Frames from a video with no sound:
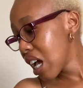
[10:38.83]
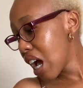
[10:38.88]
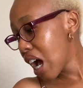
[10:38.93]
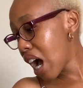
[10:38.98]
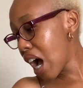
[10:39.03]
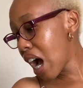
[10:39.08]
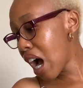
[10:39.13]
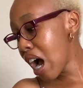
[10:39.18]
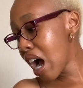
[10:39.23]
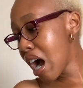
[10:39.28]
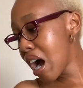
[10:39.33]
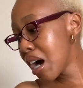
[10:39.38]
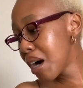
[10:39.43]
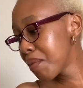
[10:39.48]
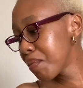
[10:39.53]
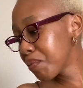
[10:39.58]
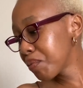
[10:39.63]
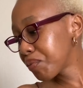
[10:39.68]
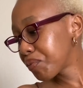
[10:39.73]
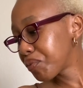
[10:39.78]

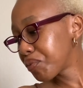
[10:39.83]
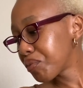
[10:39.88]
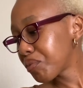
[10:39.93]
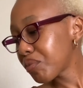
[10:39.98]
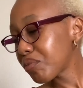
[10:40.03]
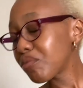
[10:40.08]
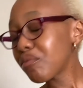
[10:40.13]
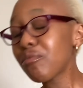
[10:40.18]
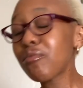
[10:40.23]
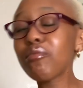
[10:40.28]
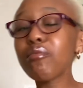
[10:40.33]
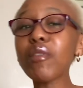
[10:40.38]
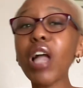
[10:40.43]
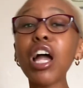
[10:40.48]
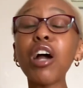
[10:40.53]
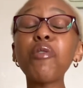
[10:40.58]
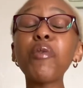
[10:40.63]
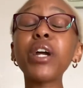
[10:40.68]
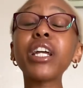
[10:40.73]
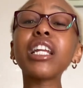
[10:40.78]

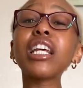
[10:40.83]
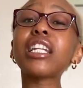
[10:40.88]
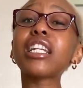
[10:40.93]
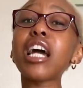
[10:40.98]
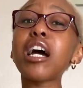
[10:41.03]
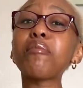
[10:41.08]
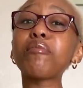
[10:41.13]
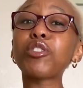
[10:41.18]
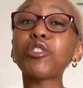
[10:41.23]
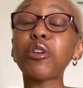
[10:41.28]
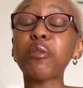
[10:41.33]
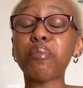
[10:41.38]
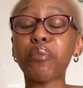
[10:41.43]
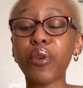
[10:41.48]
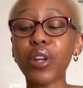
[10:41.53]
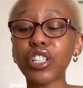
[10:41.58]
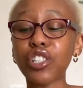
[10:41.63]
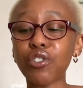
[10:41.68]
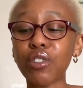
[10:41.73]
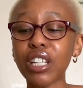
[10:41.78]
When it comes to a
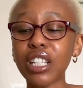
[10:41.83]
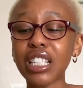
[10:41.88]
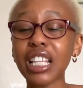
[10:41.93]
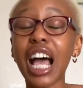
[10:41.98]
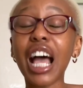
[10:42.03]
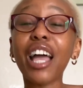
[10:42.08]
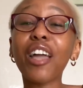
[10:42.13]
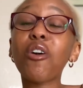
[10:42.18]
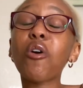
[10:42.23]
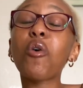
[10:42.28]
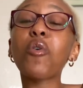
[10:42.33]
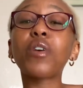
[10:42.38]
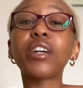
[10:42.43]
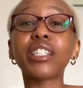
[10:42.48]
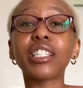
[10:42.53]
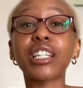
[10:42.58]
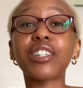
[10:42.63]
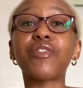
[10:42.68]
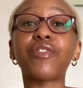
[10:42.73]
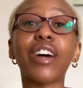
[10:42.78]
press release, I always
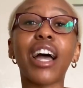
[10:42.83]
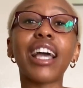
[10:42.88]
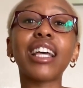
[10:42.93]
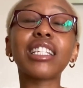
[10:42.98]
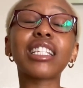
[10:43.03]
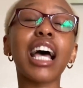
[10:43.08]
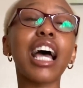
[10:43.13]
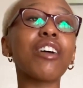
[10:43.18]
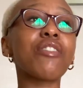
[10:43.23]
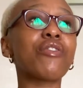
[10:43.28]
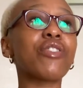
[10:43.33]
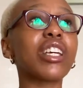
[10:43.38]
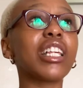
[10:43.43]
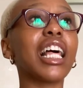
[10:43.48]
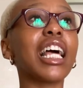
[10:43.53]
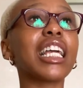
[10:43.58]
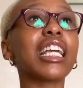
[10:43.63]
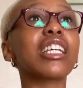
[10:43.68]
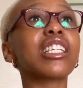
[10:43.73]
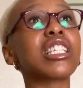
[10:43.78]
advise, I feel
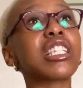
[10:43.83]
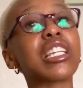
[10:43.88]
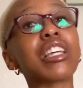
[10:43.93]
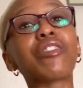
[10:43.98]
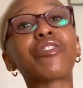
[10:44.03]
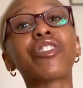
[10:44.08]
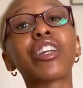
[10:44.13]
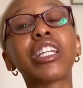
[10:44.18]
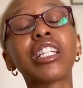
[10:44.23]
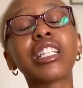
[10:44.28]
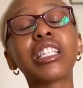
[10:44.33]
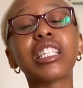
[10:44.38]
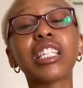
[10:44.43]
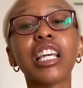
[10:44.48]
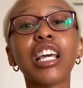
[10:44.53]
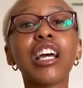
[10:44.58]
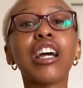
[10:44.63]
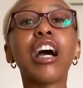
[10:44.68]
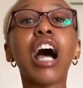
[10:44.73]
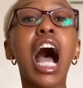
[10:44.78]
like it's different
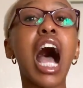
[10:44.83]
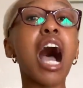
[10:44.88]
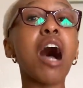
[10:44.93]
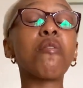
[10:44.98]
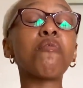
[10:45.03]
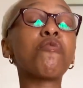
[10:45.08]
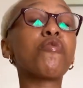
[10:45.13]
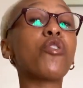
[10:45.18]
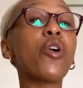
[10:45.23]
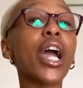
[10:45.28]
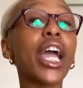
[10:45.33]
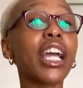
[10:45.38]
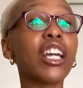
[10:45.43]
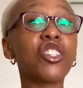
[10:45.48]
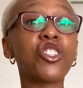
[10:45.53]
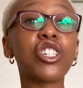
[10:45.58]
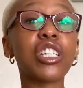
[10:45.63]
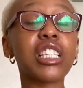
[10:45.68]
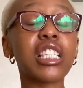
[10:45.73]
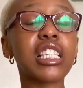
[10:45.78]
for
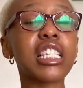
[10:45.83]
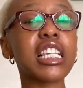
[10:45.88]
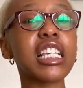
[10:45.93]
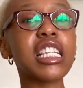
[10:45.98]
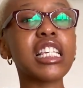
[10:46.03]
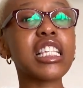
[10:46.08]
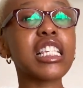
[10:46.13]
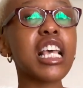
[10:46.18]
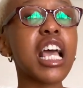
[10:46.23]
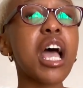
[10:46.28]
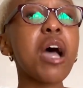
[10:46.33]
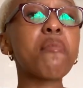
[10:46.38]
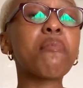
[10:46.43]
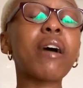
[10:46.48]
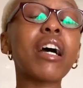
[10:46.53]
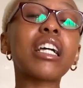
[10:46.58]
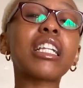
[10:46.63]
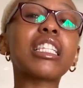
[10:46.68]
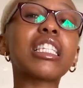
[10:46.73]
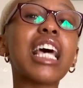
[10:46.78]
agencies,
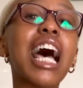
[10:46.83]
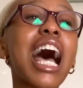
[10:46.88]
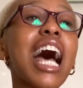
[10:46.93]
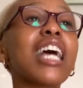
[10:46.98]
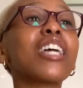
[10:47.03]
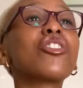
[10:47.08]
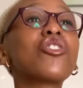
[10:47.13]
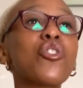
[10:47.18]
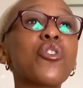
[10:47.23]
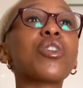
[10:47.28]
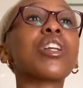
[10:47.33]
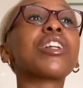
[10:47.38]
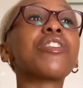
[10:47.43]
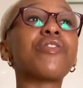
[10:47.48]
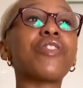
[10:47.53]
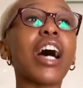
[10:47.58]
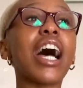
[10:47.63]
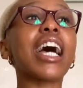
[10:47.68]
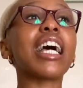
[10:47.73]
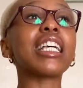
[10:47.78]
but I don't
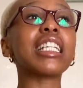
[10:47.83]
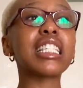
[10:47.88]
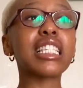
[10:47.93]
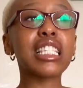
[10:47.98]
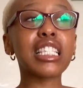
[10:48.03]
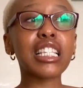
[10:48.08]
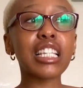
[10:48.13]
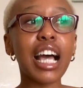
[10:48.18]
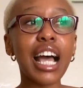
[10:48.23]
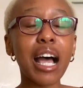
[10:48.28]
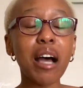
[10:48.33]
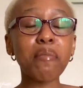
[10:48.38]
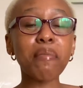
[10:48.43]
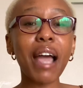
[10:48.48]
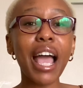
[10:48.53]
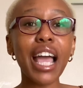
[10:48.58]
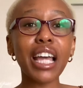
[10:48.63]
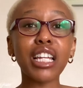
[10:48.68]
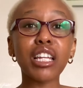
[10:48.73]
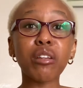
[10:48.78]
advise
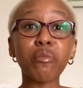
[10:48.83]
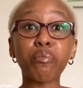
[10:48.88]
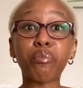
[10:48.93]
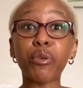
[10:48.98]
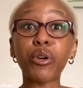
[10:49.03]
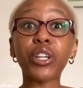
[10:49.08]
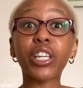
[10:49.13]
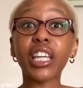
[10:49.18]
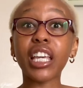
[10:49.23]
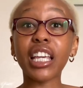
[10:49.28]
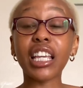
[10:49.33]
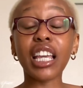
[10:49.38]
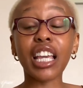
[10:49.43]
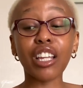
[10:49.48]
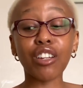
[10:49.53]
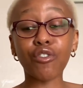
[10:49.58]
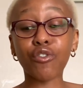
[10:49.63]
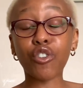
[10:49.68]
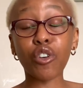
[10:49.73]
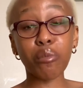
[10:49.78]
adding booking
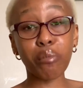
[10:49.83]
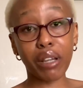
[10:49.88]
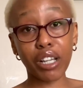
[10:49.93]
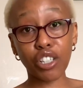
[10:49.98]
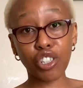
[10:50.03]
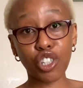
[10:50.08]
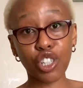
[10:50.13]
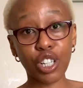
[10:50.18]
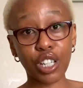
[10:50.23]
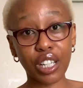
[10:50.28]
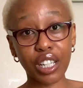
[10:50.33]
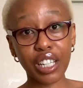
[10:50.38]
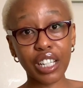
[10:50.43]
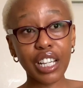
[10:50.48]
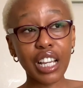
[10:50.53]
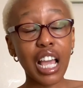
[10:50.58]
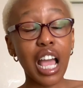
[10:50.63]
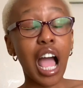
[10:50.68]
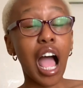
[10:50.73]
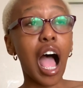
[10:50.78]
information.
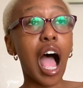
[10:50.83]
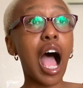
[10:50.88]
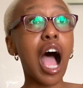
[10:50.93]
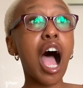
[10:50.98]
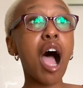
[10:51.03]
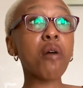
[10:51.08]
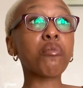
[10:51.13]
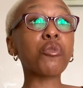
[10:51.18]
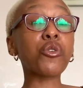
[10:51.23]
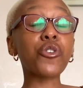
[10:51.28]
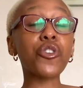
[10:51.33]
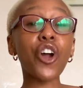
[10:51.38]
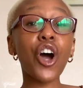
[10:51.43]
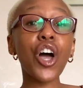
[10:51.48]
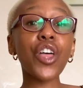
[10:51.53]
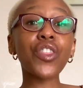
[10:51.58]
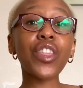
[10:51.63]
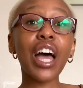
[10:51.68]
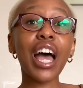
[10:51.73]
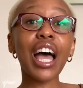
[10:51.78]

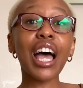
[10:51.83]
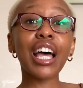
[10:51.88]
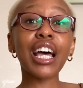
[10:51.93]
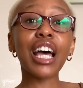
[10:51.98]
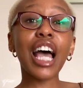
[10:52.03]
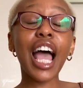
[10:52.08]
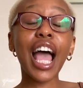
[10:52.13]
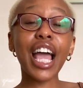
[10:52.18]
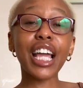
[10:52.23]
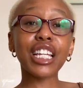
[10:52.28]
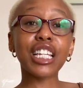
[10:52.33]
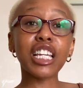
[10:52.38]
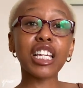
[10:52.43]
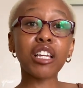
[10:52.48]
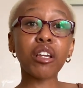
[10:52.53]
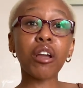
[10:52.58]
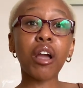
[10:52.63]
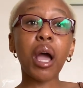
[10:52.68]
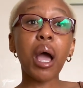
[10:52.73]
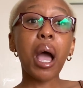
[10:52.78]
Rather
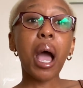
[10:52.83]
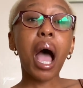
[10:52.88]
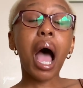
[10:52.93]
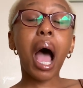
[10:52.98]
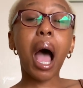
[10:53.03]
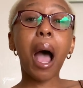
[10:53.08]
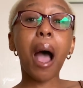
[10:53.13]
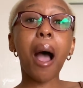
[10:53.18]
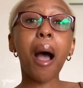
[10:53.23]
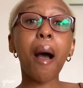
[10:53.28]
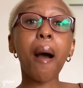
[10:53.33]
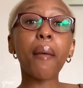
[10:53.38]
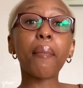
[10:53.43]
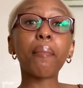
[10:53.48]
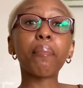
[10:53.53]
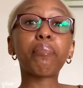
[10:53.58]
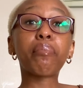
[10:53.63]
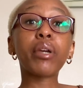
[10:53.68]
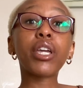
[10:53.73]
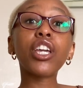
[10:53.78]
adding
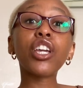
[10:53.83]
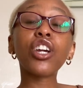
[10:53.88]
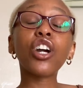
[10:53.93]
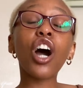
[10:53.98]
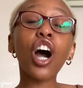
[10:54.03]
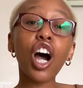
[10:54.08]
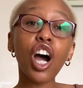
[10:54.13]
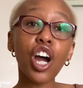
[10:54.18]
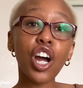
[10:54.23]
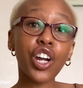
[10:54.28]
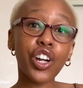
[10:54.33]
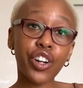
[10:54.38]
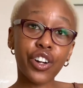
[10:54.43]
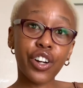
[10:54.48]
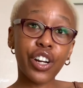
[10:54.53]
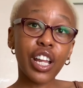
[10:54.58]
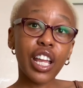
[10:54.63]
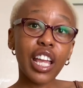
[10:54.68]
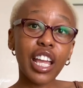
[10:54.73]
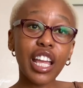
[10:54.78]
PR
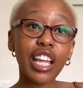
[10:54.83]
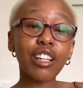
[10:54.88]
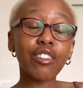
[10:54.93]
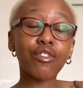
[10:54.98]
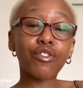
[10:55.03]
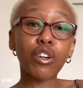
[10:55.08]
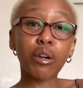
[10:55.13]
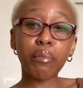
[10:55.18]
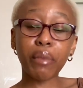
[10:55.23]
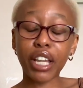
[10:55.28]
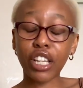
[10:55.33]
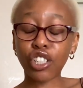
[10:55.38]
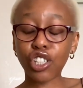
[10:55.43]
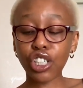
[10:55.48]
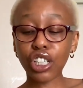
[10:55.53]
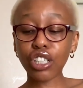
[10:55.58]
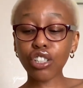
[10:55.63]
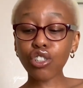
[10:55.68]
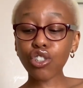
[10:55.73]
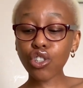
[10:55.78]

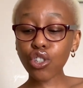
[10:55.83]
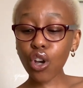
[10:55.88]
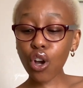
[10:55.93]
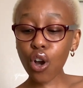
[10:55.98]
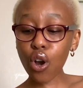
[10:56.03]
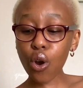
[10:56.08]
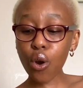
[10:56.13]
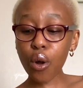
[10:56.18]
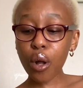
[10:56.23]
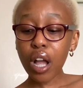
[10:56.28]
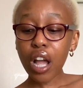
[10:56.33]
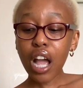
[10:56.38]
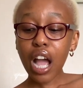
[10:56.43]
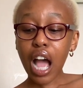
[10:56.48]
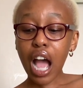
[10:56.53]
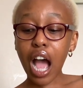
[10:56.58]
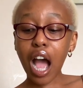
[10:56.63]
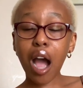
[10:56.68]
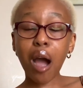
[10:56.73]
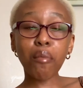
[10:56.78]
information. So
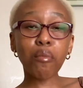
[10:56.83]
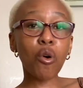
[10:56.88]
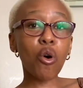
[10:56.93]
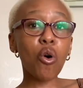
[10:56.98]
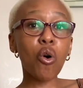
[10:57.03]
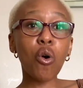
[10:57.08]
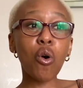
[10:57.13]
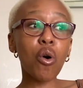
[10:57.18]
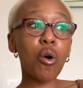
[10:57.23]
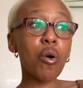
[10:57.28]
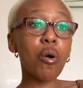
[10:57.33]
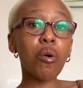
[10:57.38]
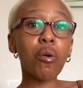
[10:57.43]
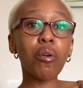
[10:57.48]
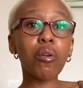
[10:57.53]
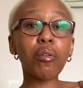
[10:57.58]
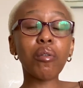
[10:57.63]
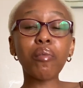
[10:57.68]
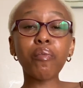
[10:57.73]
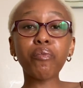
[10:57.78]
or
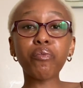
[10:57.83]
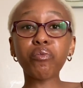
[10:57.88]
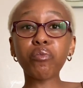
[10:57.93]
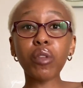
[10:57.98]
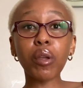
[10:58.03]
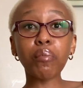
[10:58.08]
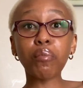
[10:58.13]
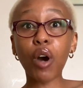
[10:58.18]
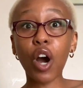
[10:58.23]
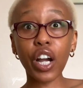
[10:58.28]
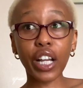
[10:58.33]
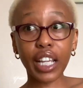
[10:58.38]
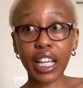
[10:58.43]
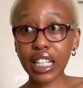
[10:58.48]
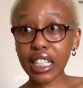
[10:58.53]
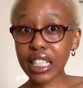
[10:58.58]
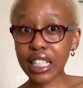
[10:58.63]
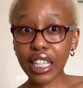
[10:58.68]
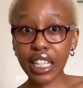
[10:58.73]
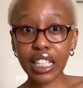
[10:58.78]

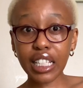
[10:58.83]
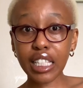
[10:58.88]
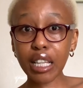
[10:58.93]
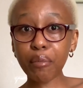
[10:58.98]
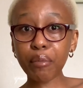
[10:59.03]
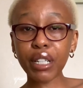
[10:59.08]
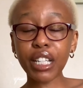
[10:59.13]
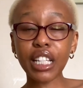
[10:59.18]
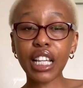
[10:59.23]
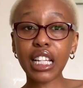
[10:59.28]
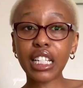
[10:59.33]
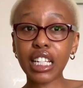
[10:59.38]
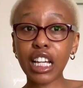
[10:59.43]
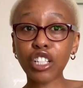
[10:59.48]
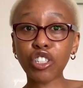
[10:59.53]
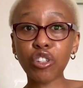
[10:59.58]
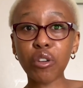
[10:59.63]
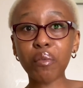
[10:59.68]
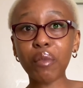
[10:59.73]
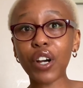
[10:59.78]
marketing, somebody that
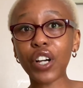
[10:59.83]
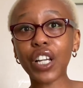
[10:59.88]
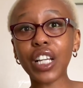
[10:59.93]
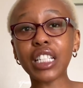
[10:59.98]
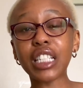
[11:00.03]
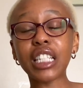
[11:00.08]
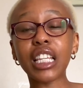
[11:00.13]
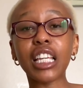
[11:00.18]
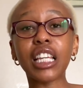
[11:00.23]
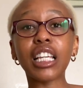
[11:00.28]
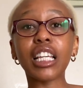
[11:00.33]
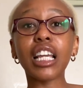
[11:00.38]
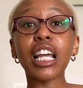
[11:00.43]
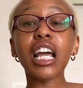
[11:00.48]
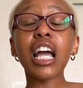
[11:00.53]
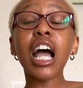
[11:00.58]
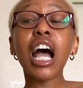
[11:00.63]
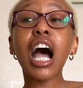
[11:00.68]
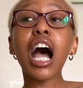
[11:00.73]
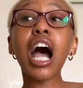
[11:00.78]
does your marketing.
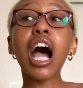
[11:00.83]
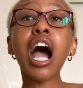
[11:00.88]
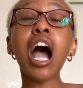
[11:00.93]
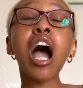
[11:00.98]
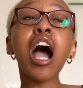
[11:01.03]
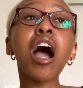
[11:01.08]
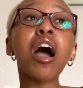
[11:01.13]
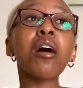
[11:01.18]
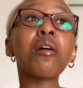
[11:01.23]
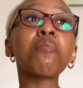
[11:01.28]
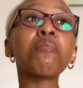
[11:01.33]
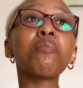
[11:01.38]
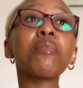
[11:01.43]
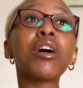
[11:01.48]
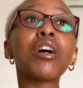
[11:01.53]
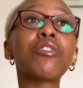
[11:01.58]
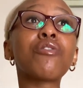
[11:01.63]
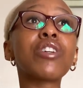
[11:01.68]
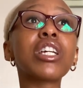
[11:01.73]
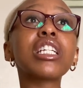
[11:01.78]

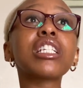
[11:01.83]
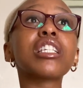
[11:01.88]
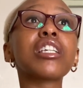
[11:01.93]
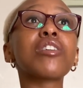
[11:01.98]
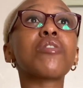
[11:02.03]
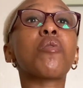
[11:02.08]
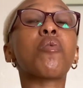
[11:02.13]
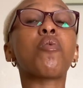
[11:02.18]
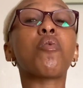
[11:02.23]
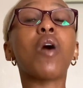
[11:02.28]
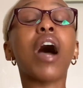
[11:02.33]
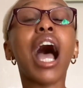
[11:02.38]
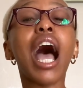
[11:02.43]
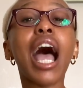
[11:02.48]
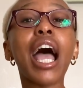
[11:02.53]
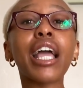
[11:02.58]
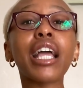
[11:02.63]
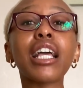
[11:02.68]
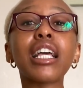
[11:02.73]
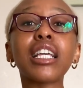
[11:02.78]
Reason
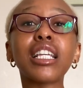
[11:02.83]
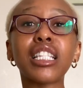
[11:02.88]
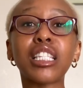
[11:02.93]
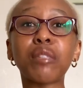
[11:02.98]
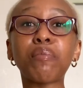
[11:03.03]
why is